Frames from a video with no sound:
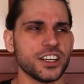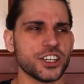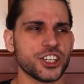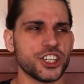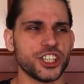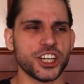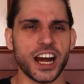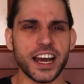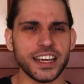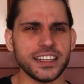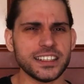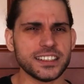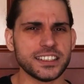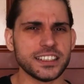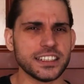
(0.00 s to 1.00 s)

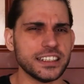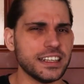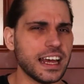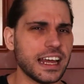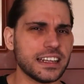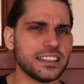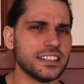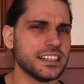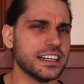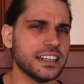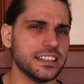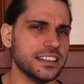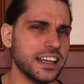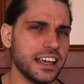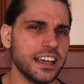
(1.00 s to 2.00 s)
shite that
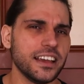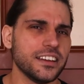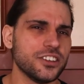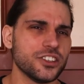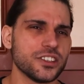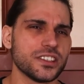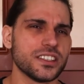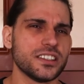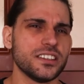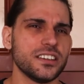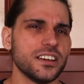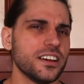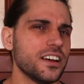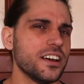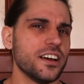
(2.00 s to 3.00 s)
uh, they just
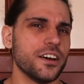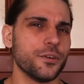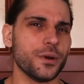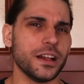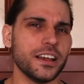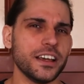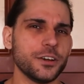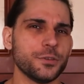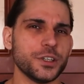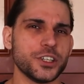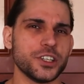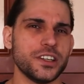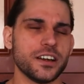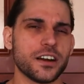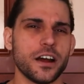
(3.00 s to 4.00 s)

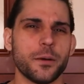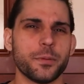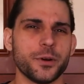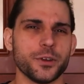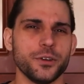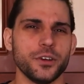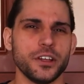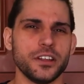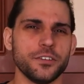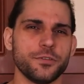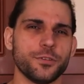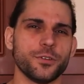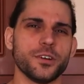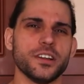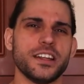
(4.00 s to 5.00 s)
relinquished their opportunity
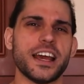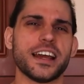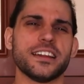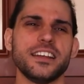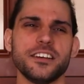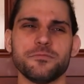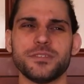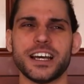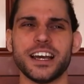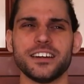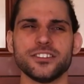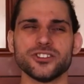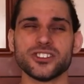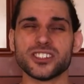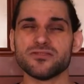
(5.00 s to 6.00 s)
for the tag team
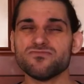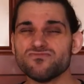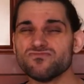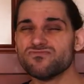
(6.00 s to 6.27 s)
titles.